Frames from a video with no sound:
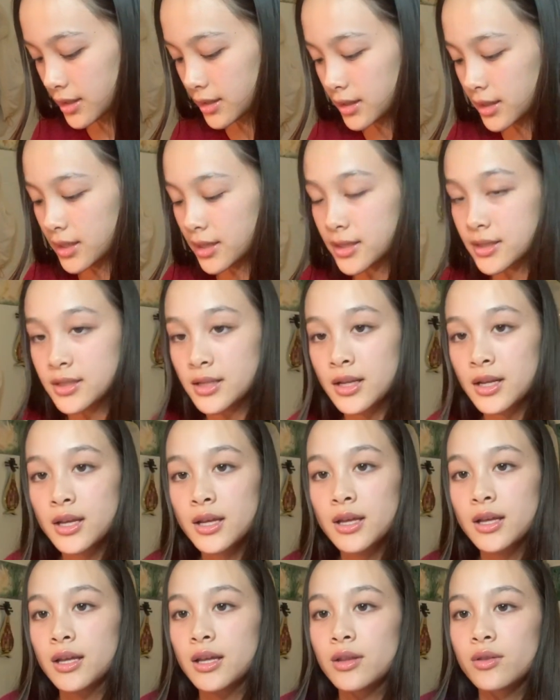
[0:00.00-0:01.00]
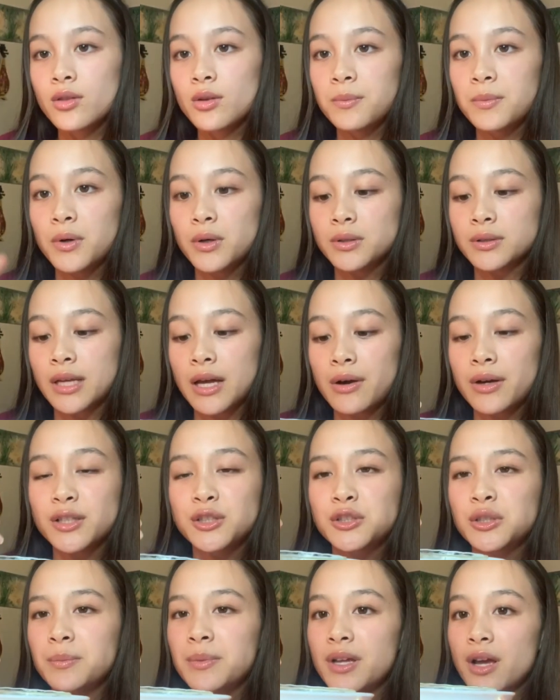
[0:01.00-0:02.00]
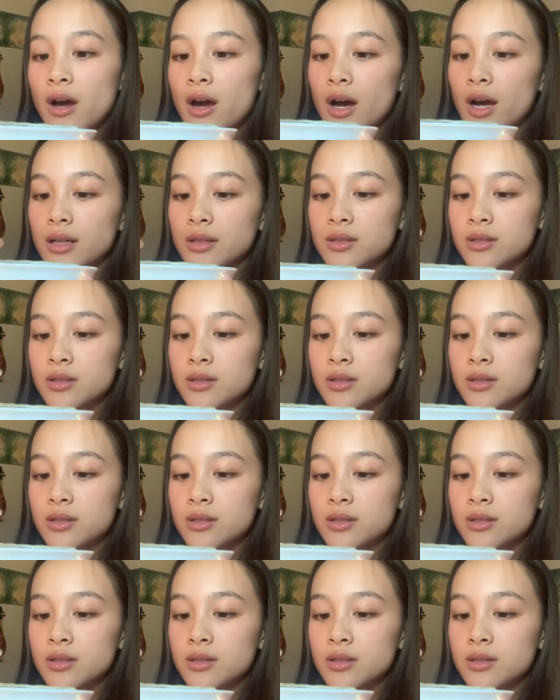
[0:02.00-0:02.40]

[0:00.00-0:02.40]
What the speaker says: It is in the bowl now. It should be hot,